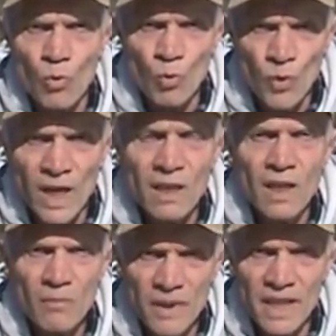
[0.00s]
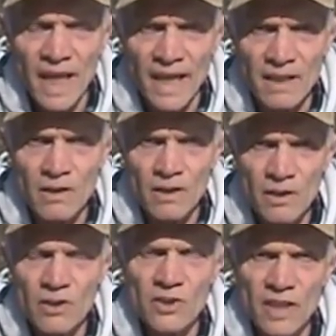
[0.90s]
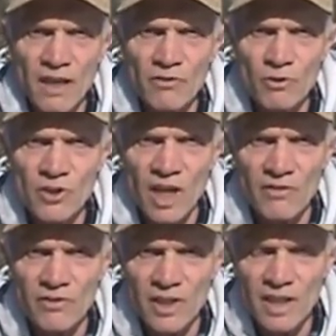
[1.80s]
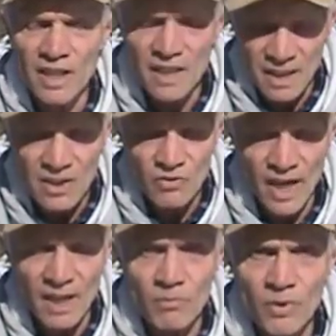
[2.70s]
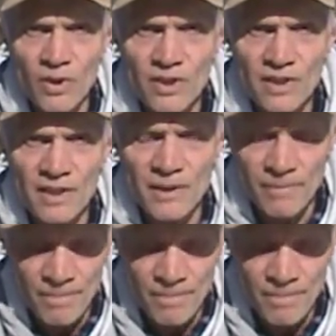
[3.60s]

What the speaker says: will be dead and doesn't have to suffer. That's very important.